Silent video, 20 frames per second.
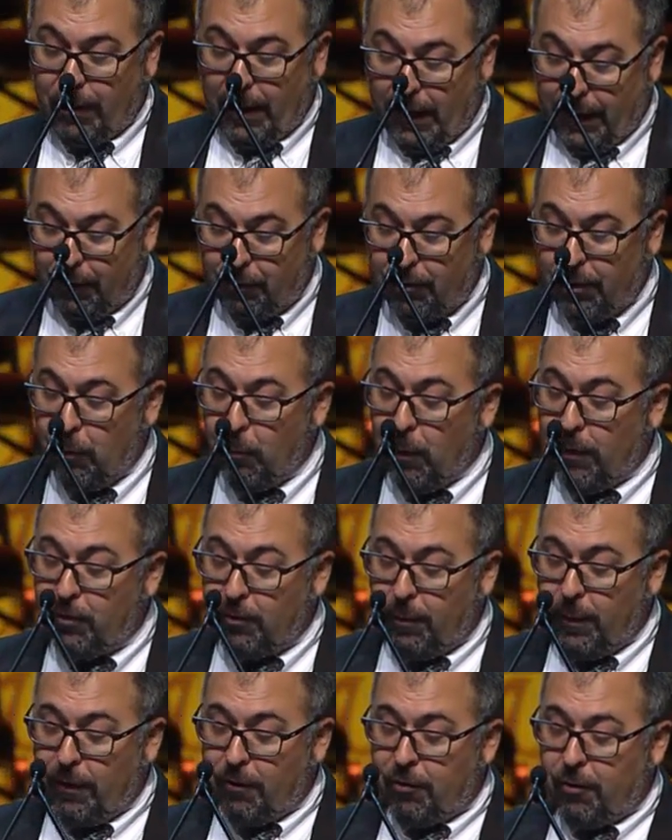and she was
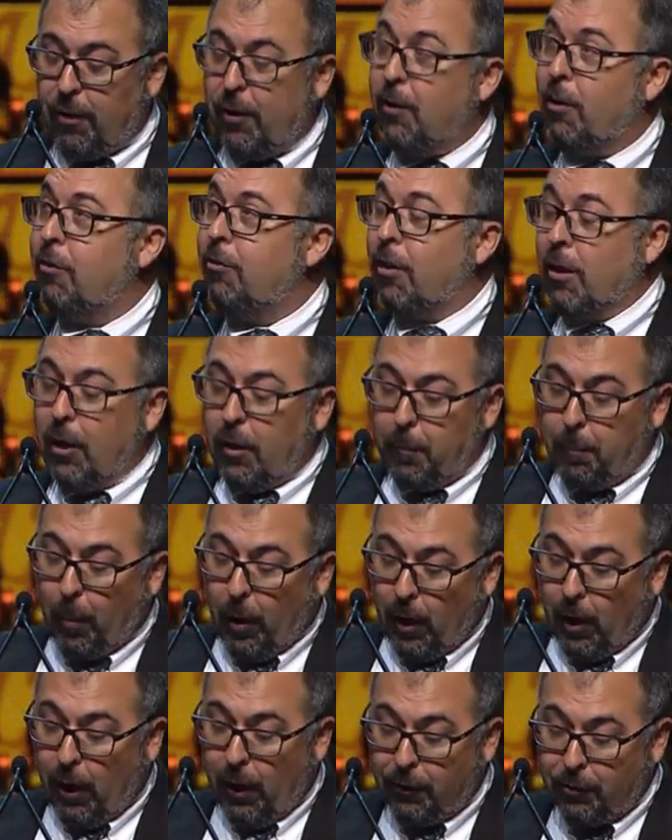this year's
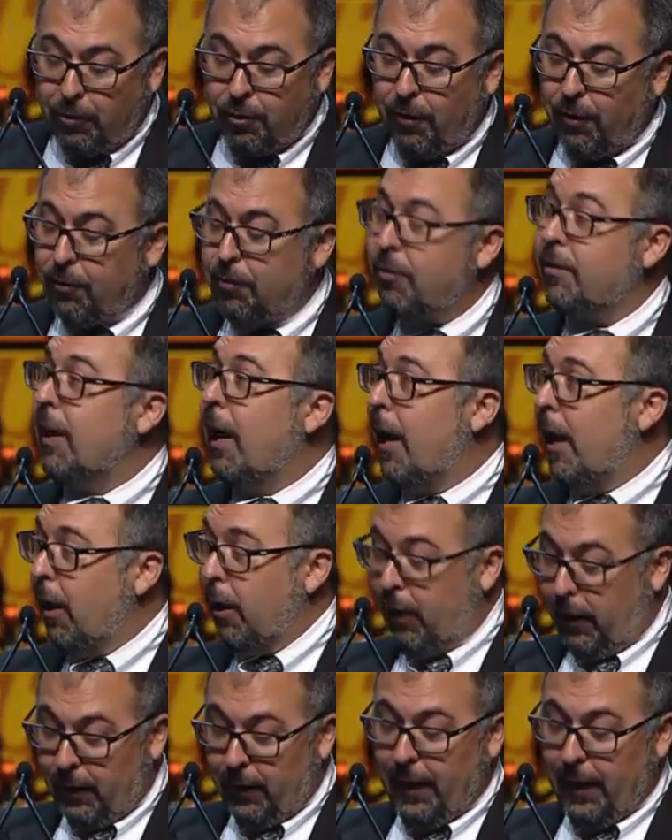Baloch Scholar